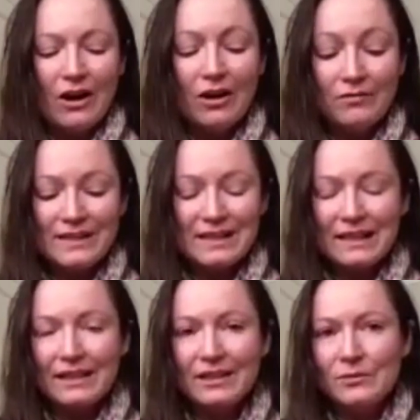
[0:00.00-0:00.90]

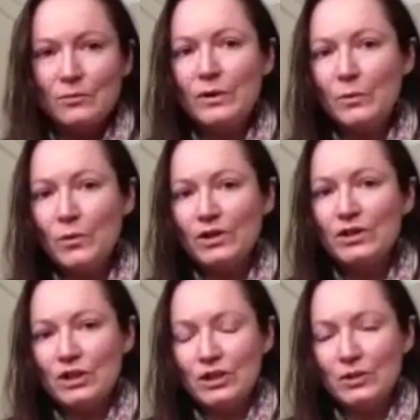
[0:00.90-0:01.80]
Obviously, we
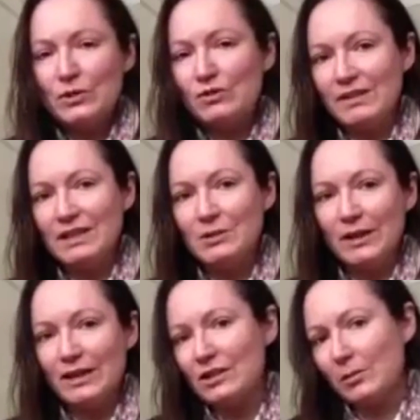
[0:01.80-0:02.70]
want you to
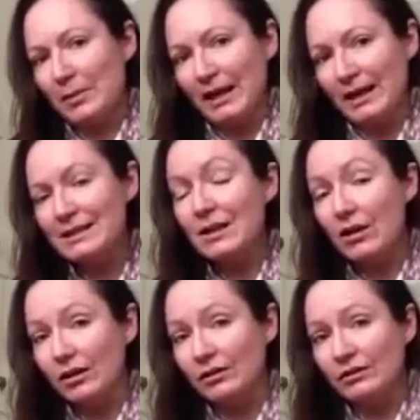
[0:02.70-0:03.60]
retweet topics
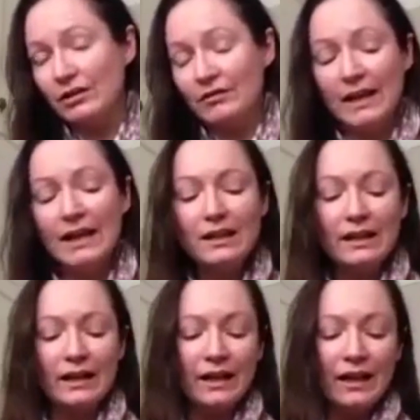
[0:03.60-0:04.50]
on the Rohingya.